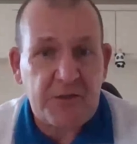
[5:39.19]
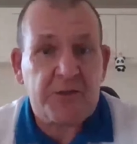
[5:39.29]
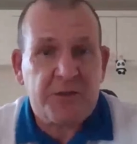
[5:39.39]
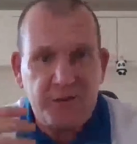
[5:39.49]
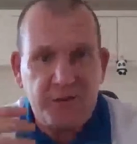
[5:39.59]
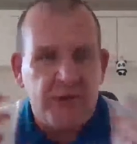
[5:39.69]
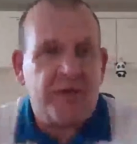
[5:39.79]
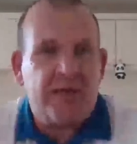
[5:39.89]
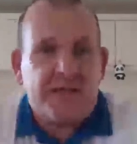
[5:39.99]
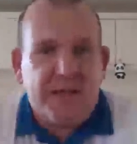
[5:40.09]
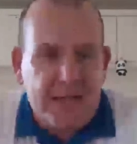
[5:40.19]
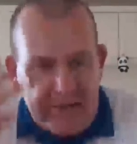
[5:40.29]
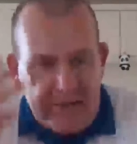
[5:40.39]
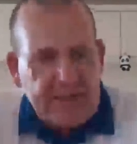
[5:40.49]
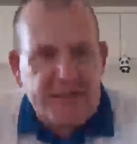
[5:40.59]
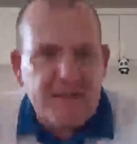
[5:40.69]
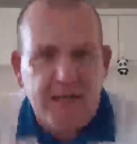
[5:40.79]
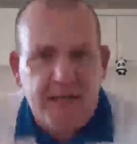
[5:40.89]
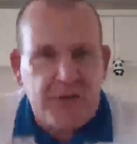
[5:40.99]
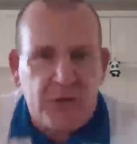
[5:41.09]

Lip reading: I just knew instinctively.